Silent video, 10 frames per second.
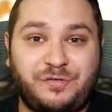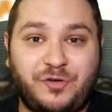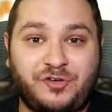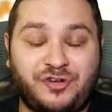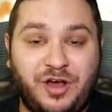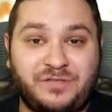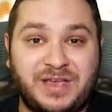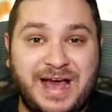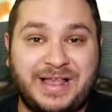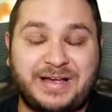version of the
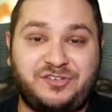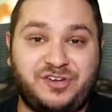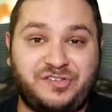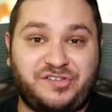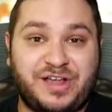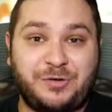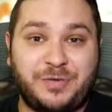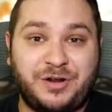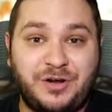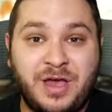Ally of Justice Cycle
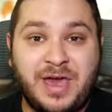Reader,